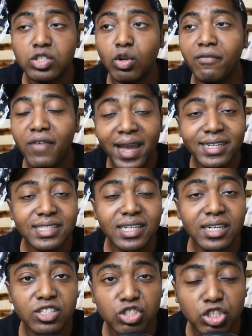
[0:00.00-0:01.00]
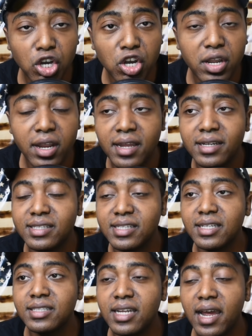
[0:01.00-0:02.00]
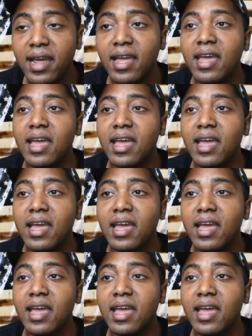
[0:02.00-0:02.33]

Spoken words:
a vaccine is good in the sense that